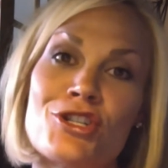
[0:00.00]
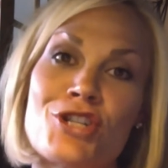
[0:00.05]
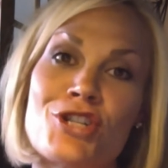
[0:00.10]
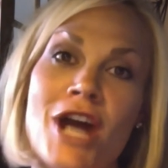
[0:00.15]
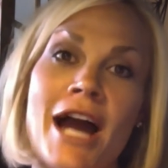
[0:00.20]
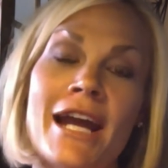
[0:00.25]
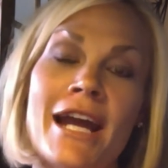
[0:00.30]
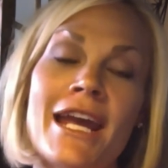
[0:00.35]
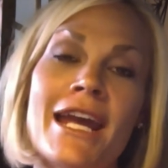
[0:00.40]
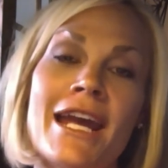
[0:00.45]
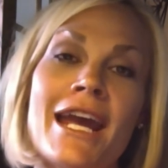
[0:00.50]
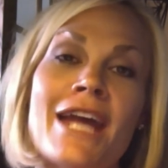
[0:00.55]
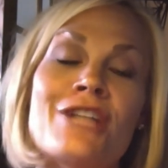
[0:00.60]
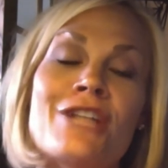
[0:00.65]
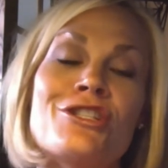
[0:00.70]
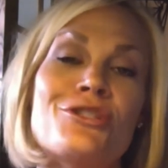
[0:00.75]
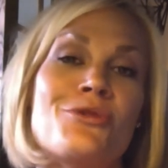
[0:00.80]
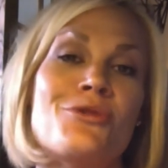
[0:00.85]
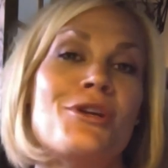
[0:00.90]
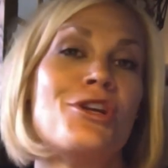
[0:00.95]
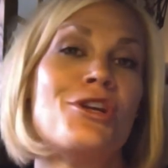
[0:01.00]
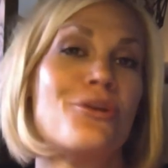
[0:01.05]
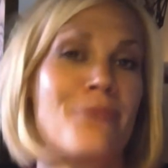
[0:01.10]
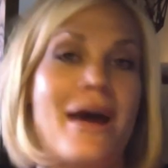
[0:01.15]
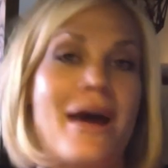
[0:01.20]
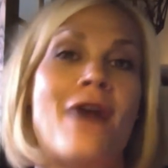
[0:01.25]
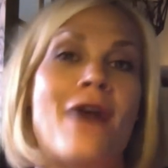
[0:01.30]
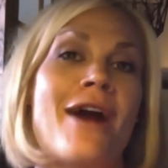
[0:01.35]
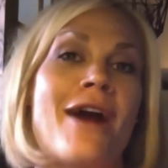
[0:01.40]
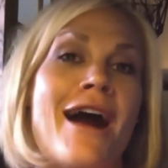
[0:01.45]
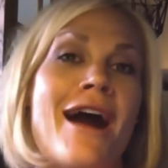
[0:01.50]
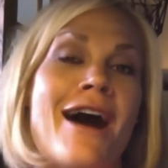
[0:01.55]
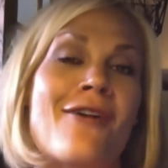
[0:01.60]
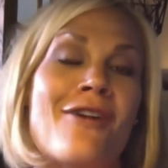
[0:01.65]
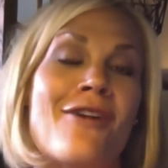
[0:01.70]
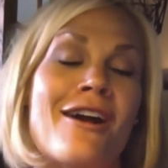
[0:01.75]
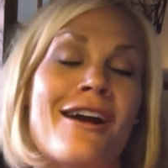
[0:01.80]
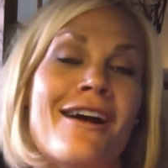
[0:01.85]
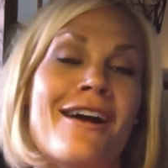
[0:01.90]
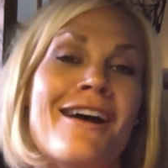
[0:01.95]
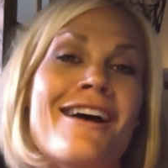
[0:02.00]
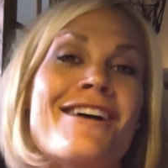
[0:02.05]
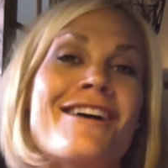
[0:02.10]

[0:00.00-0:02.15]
tracking and doing your Power Hour.